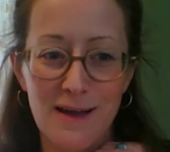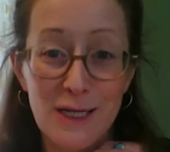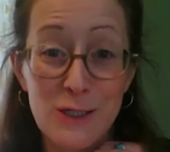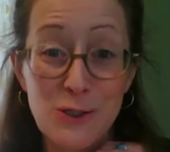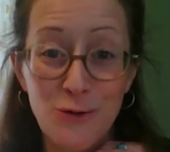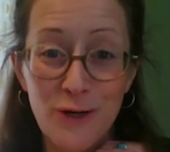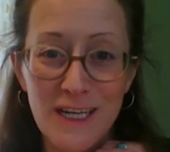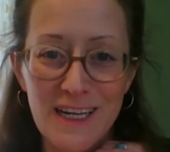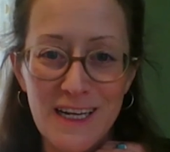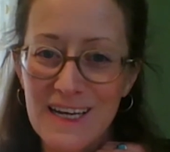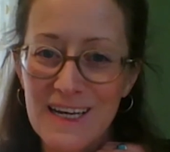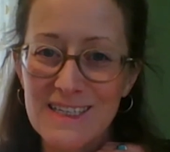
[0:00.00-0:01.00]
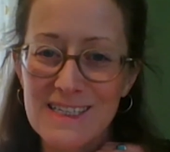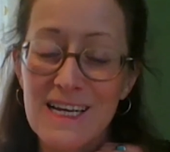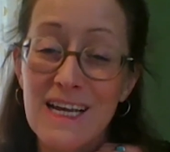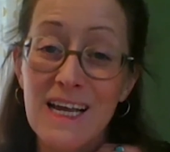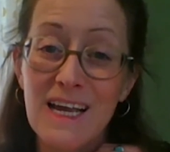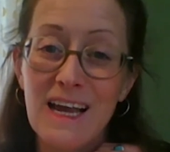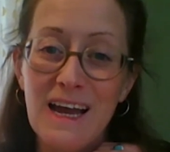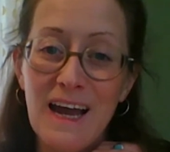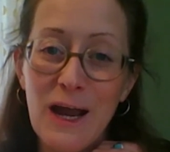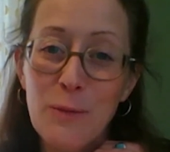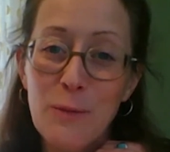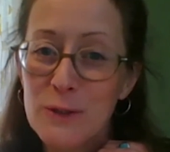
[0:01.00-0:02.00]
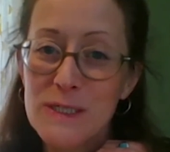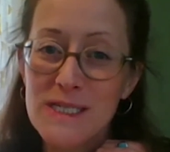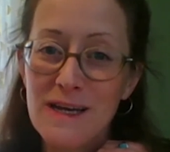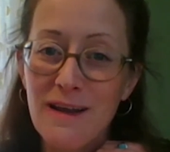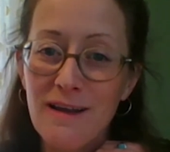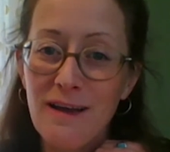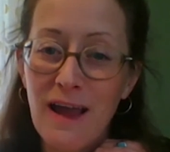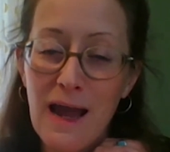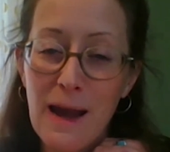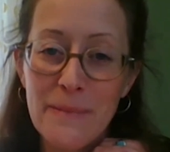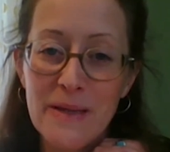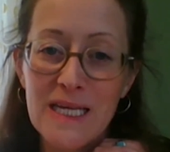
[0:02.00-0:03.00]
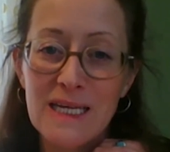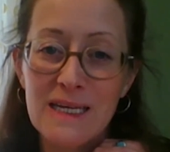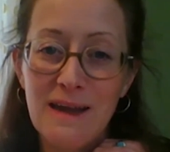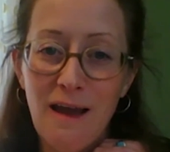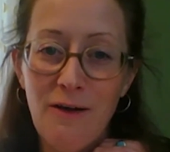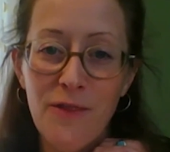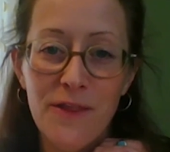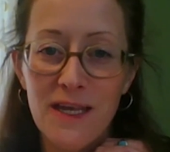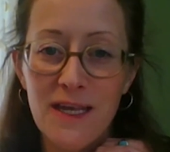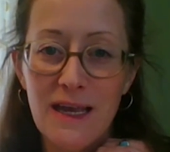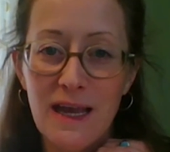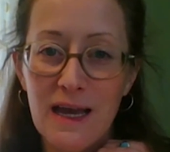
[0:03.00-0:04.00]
Enjoy, and I hope you're staying happy and healthy